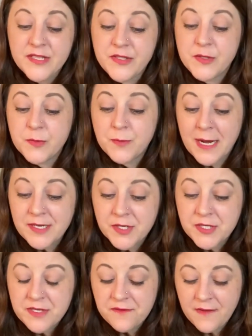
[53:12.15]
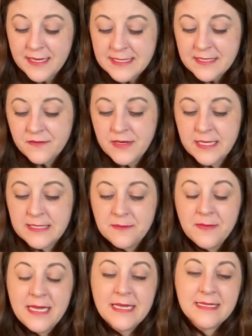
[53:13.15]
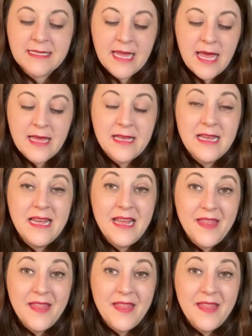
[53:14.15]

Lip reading: Surrender defensiveness means that